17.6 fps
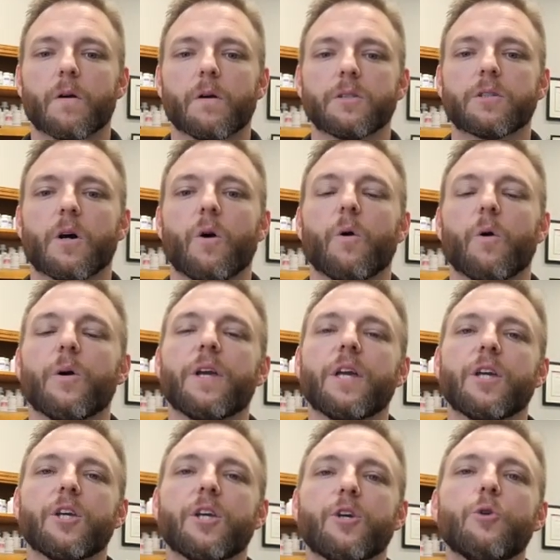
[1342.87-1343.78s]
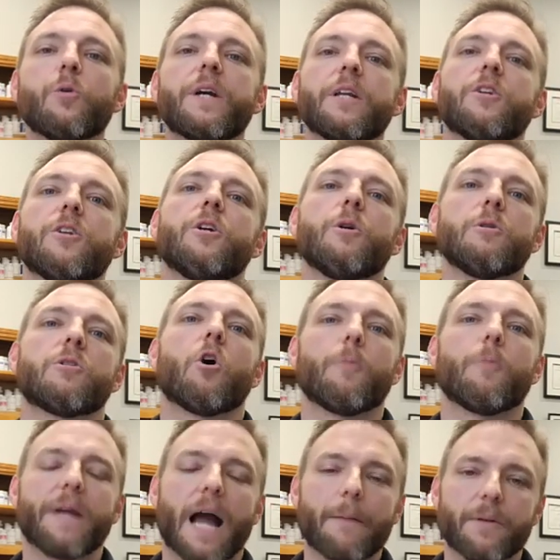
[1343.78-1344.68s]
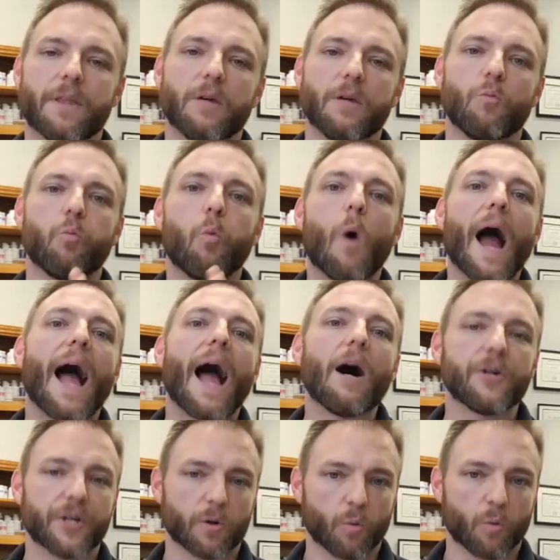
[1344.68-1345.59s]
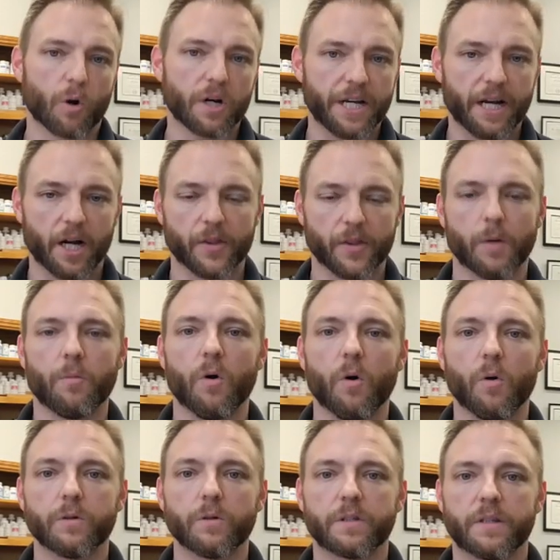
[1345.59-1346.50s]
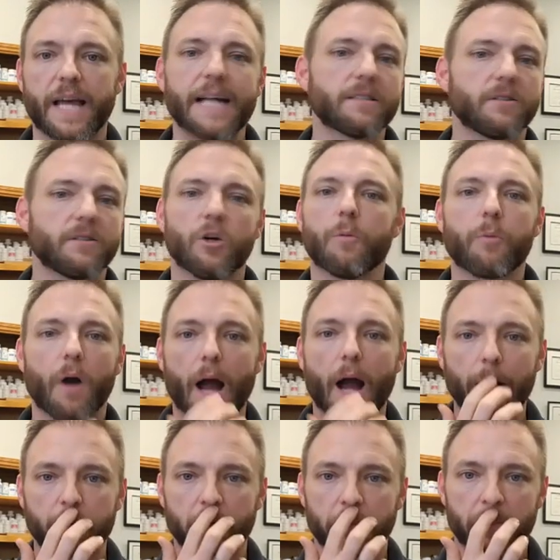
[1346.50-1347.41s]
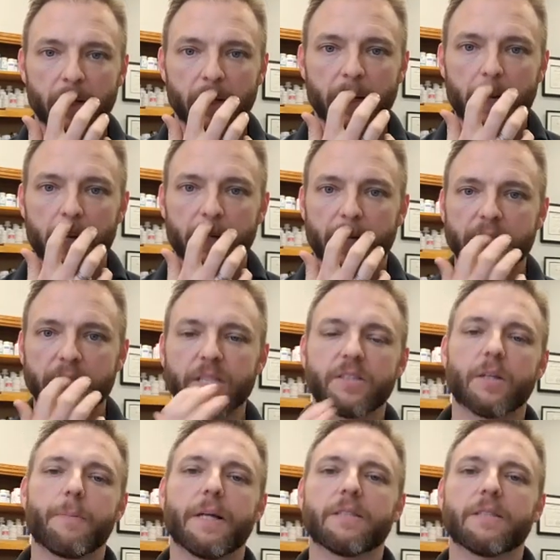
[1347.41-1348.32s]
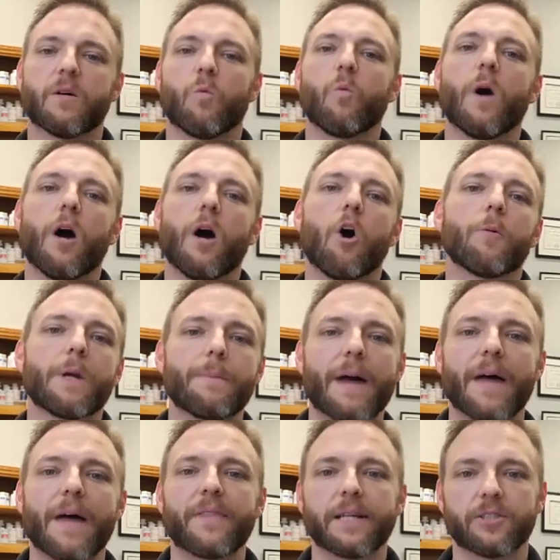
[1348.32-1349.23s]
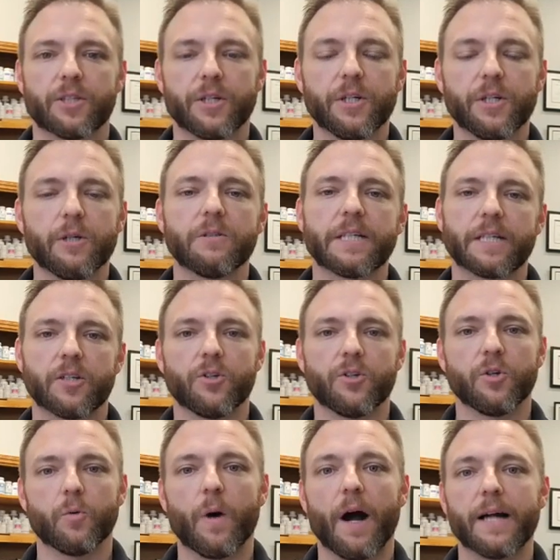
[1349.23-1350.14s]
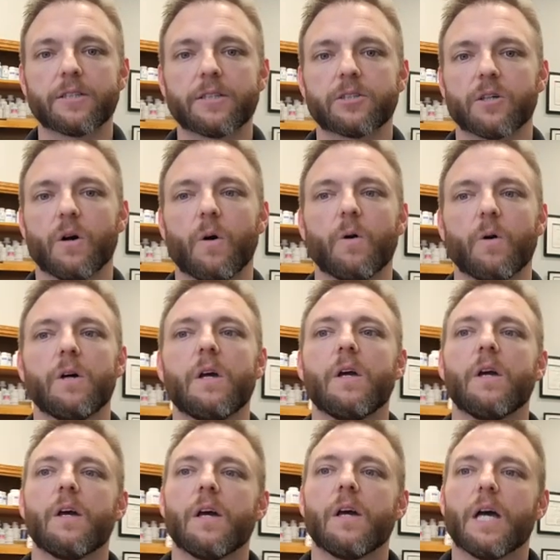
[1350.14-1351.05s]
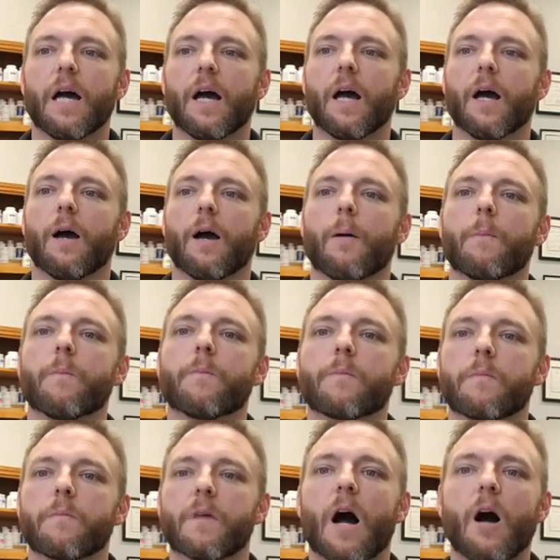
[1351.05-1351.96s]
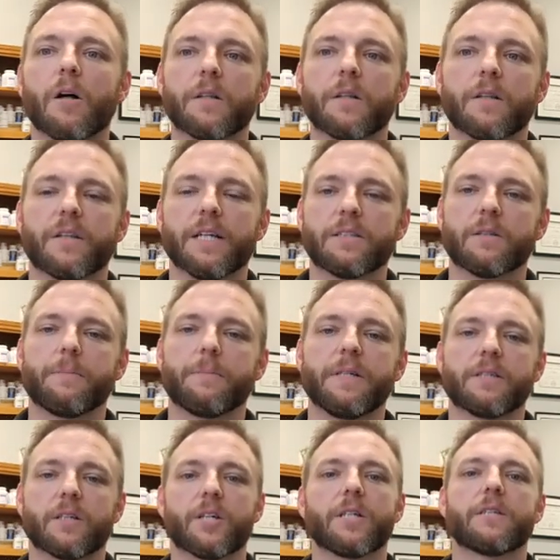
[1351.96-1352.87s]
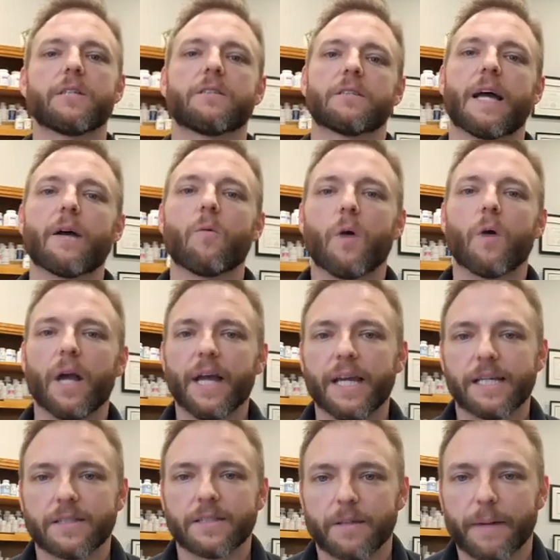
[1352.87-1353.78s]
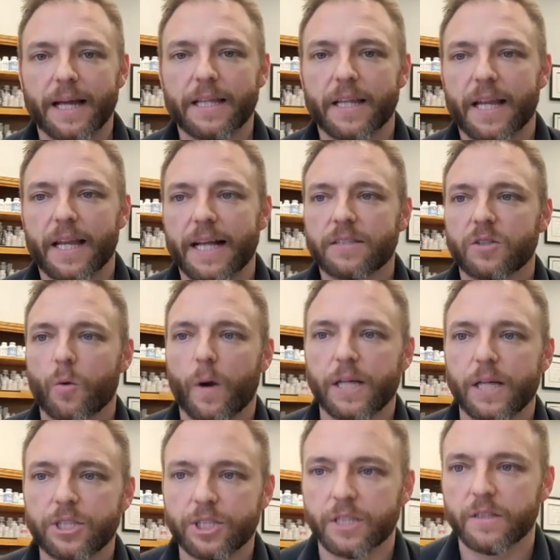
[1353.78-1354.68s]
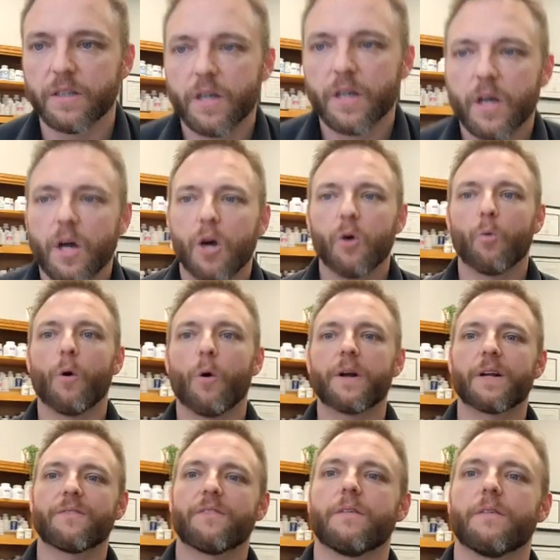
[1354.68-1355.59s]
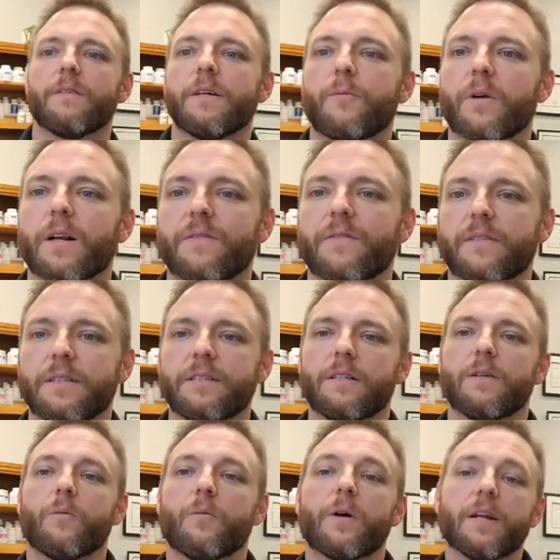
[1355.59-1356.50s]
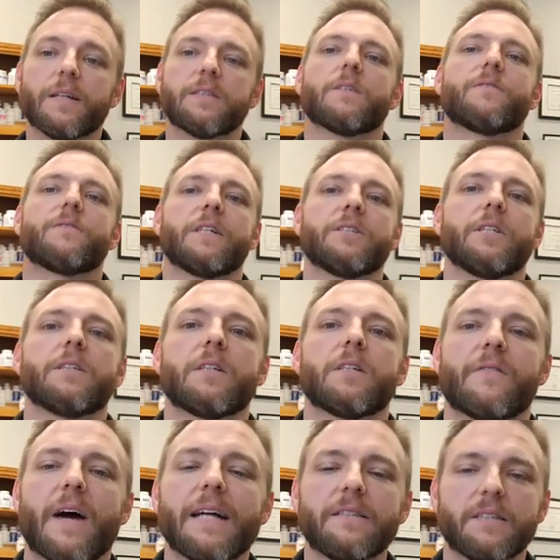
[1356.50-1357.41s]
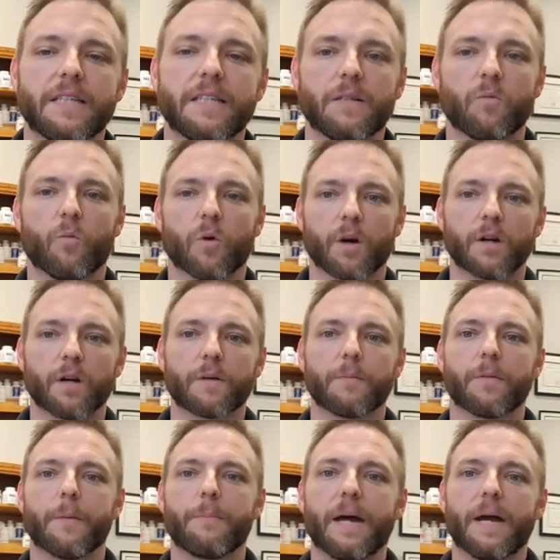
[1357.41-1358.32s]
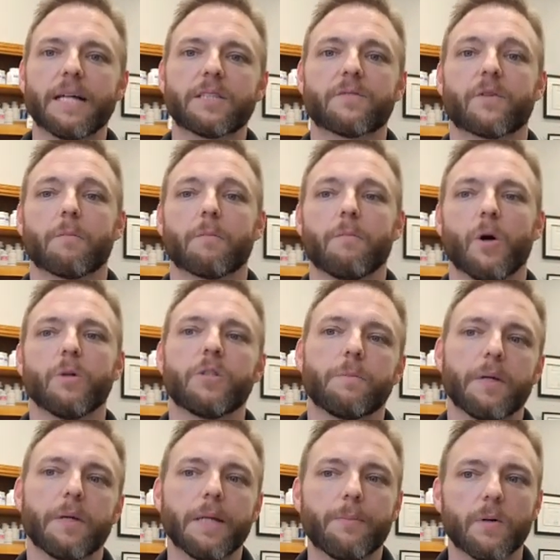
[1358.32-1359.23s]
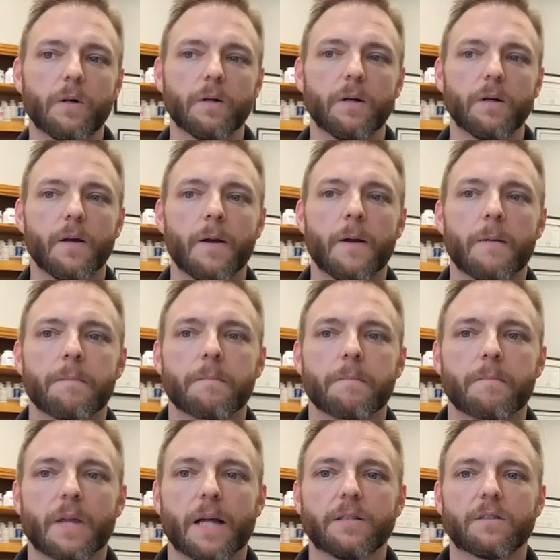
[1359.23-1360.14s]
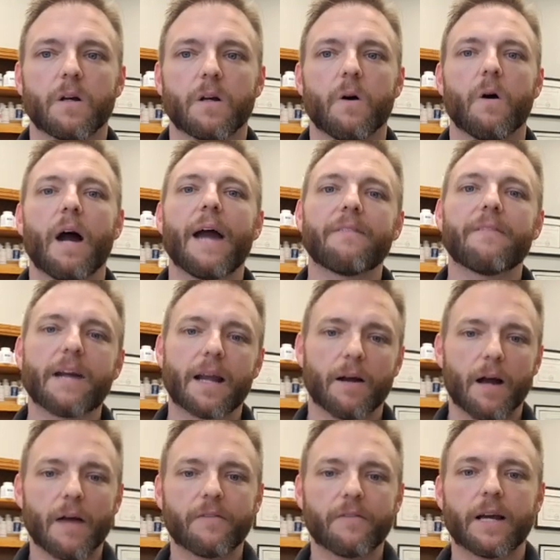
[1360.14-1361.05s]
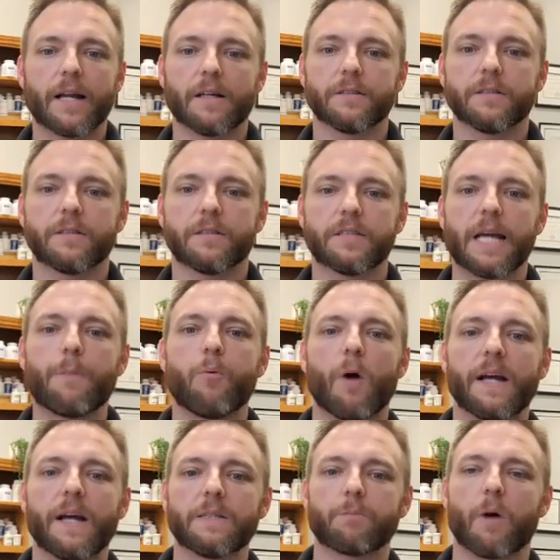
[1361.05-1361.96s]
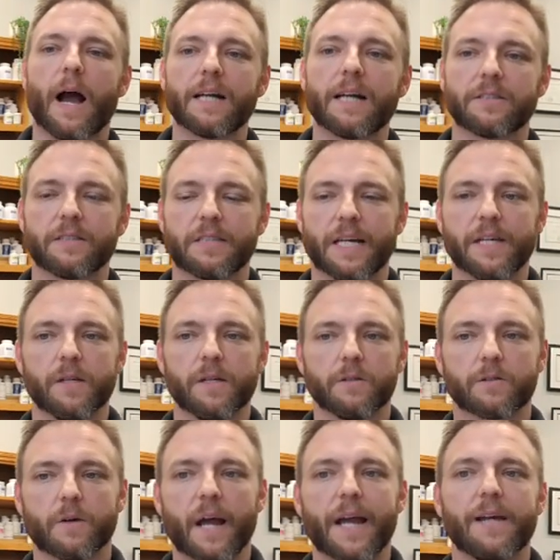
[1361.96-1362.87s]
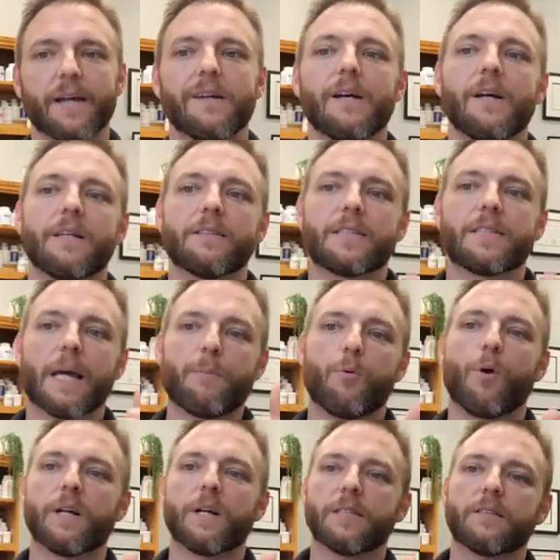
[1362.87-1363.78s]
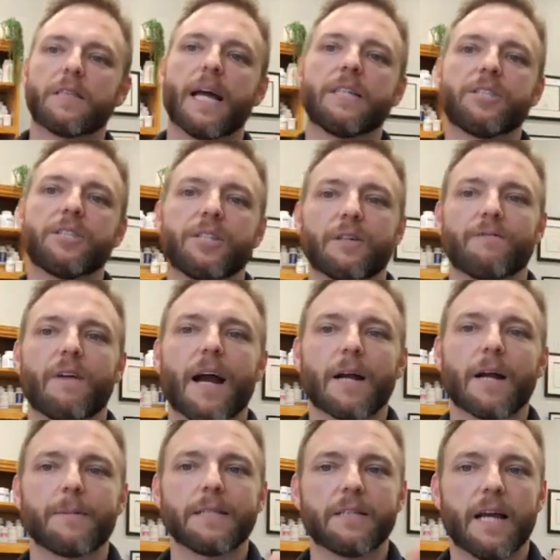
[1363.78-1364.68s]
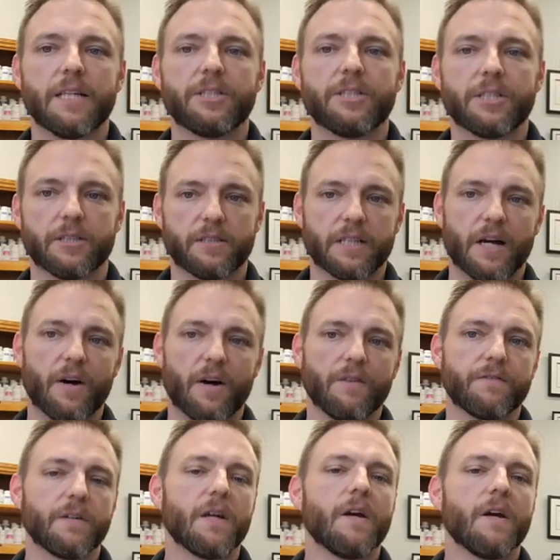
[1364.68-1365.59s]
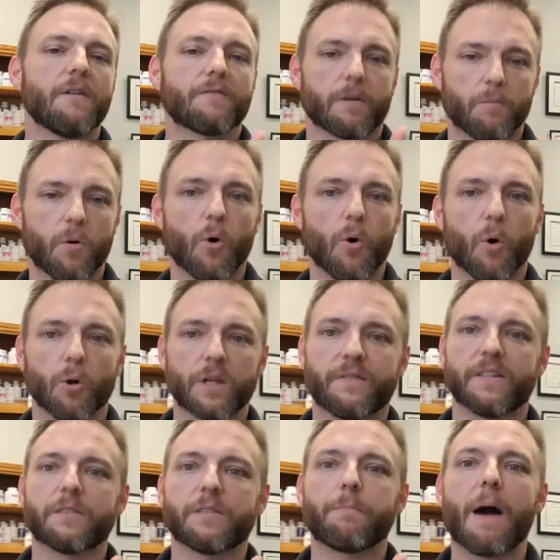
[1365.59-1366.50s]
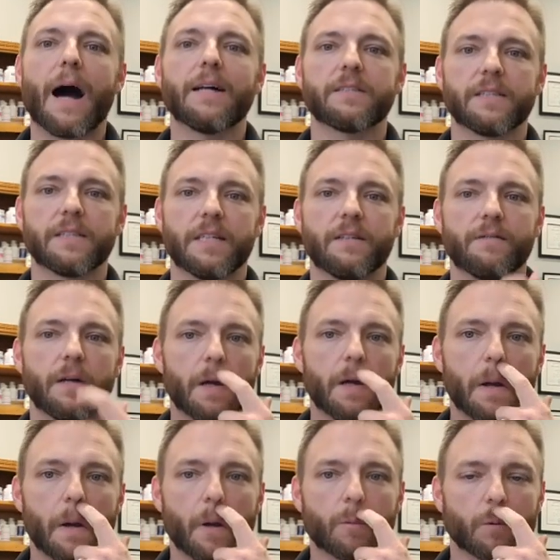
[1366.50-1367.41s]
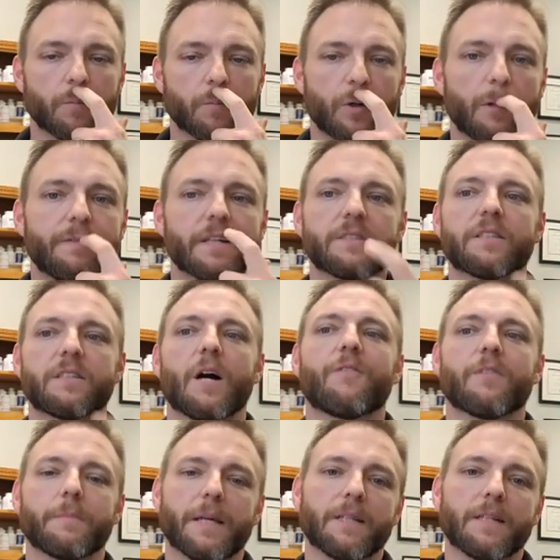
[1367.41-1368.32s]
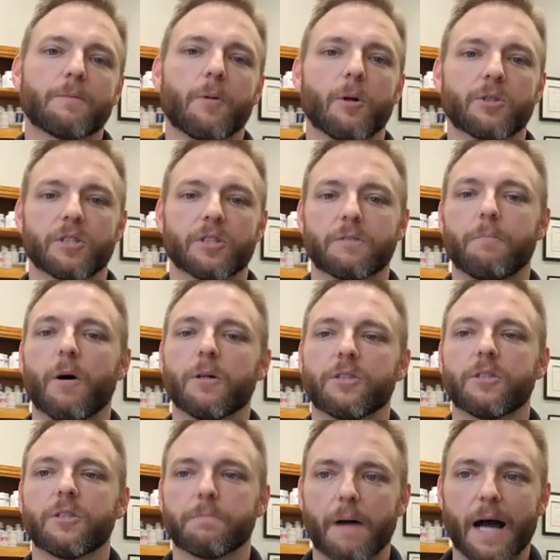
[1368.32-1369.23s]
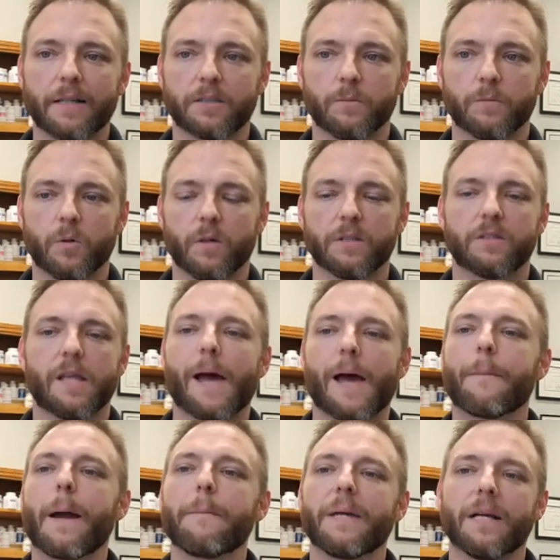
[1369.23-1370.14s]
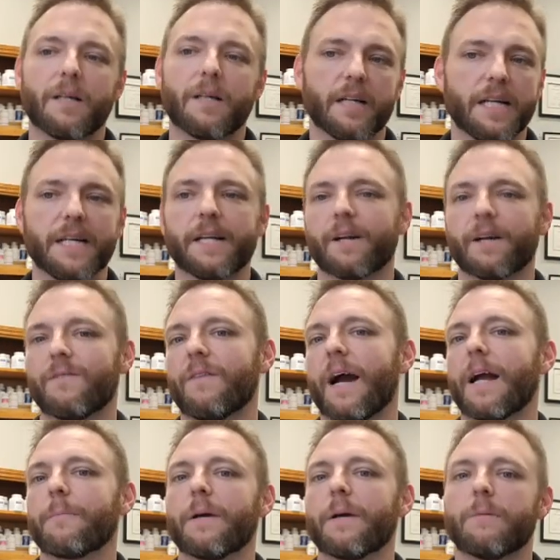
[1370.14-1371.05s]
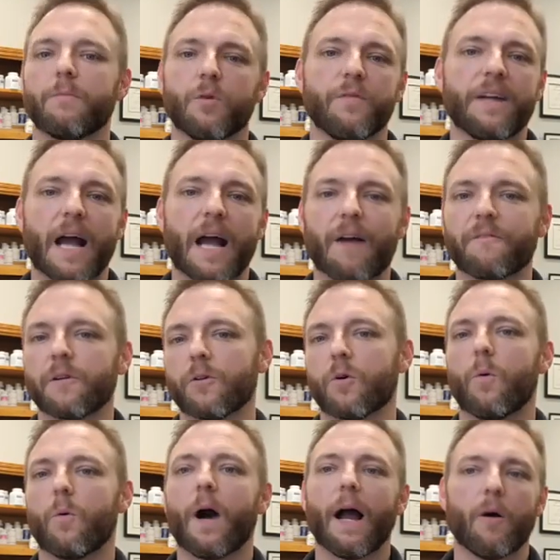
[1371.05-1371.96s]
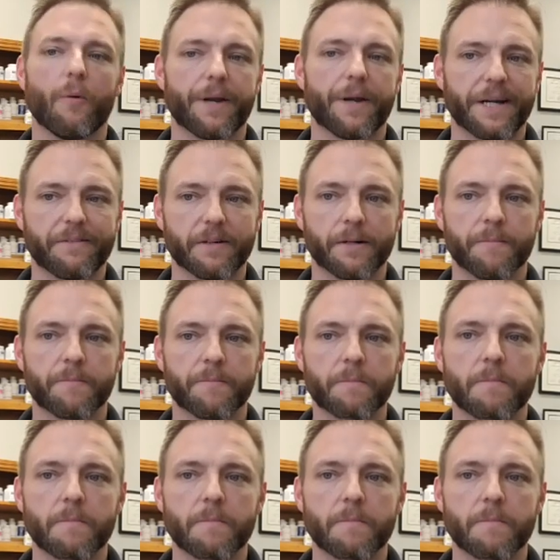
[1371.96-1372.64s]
So you can use homeopathy while you're working on the mold. That's no problem. It just depends on what homeopathics you're using and to do what. So this will be a good segue into the next question. What interventions have I seen work the best for most people? And so I've got a stepwise process I use, right? Step 1 is test your environment, test yourself for mold. If it's positive, remove yourself from the exposure as much as possible. And so that might mean cleaning your environment, moving out for a little while, whatever.